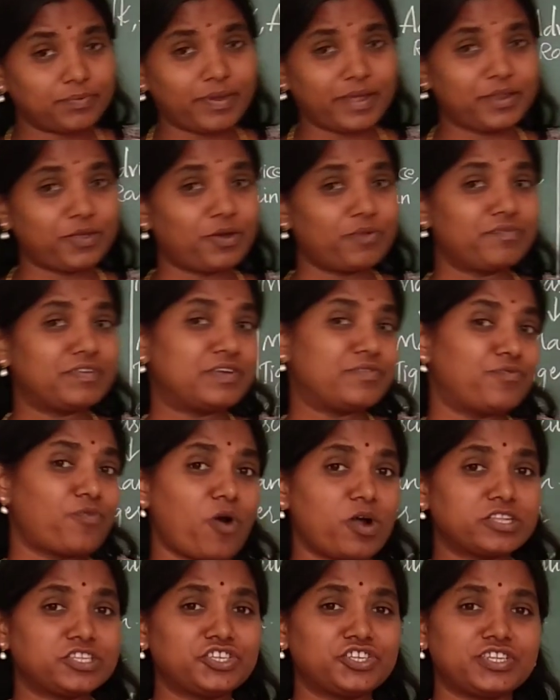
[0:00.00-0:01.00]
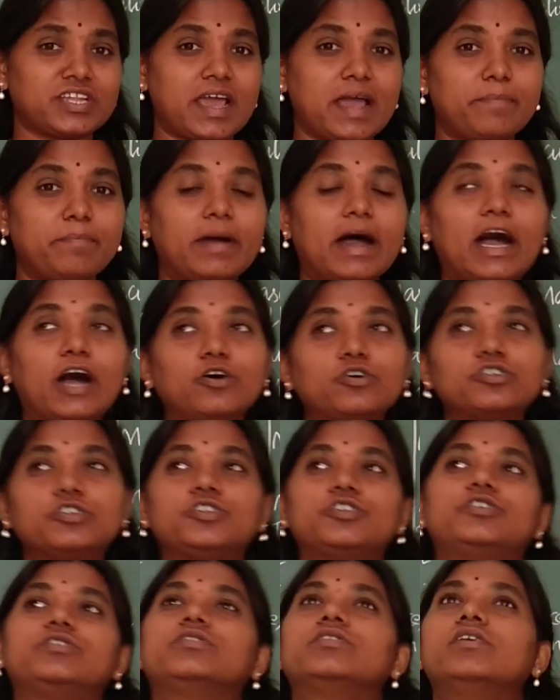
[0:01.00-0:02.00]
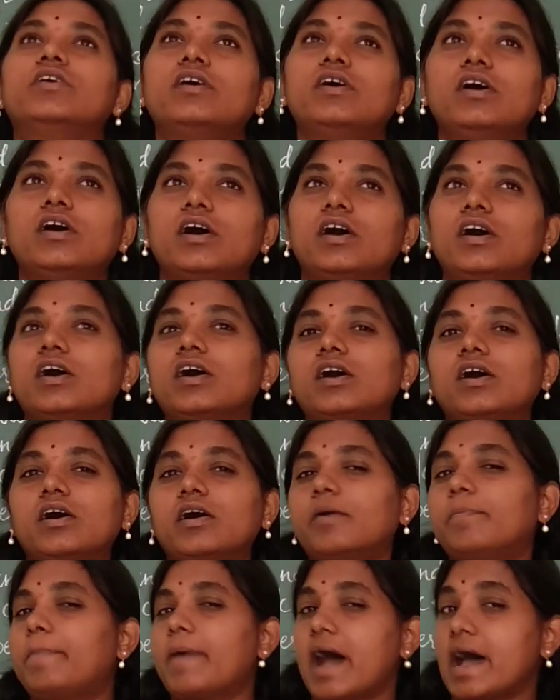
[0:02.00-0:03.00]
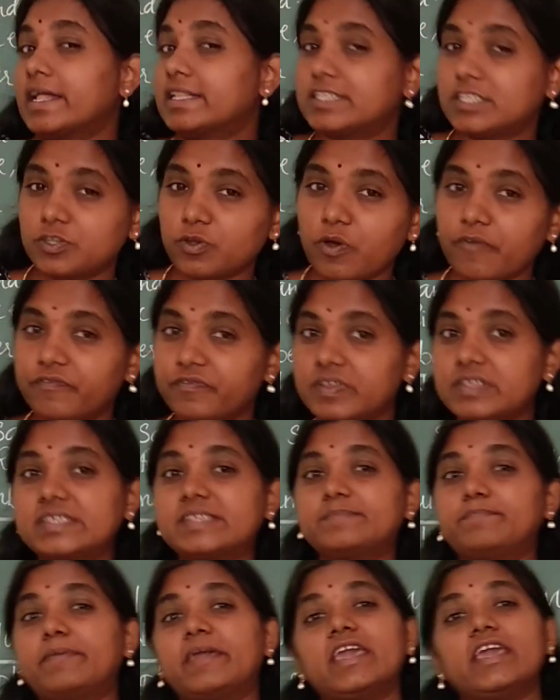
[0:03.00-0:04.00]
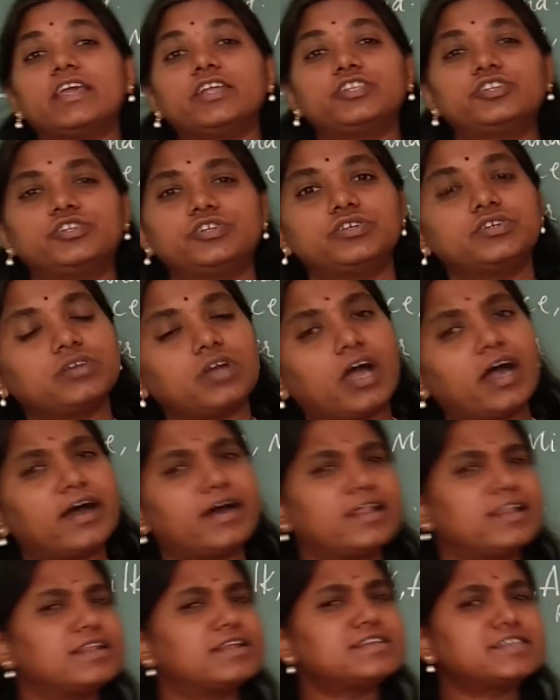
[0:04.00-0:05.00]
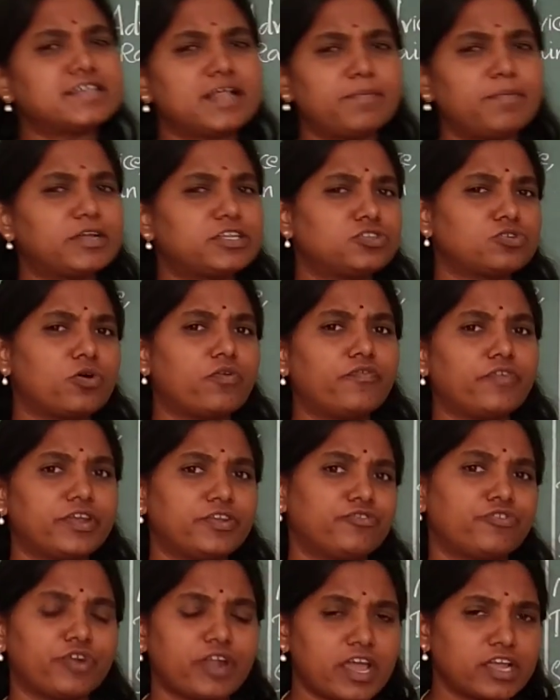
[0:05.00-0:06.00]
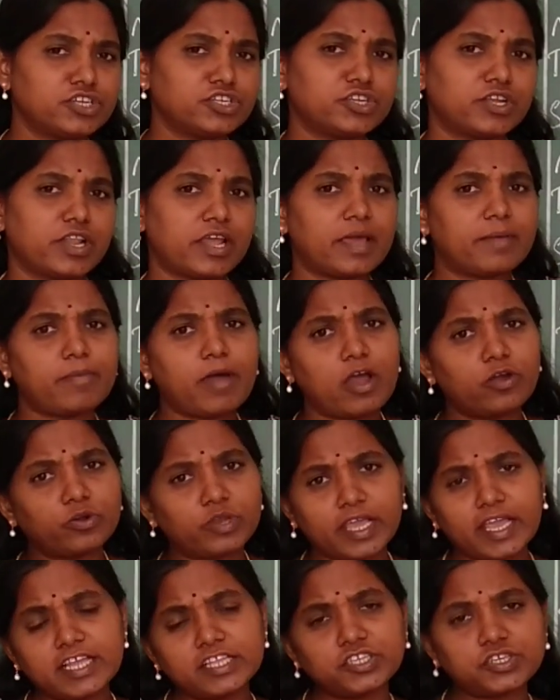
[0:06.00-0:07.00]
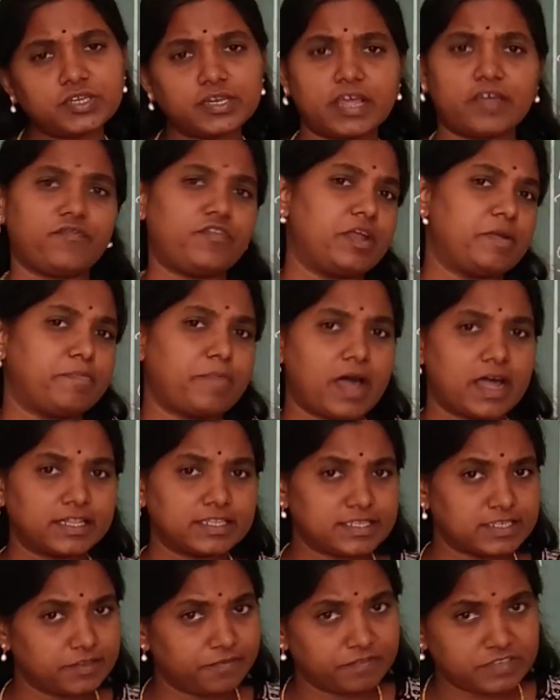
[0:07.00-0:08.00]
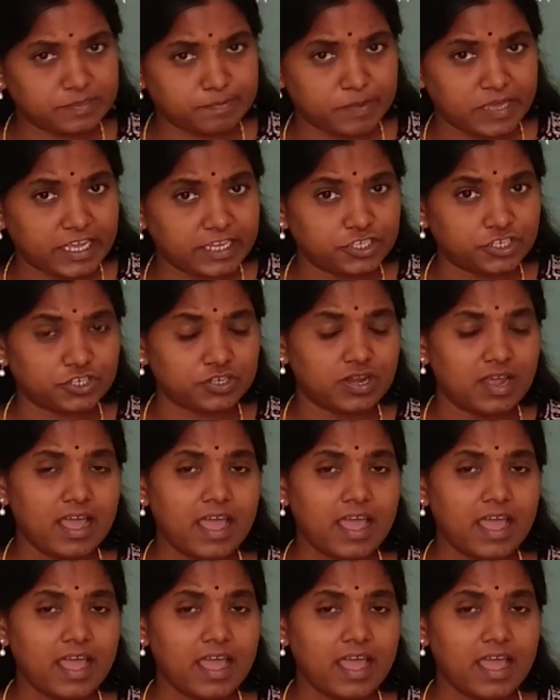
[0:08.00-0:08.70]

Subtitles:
video we watched about parts of speech, a little bit of introduction about each and every parts of speech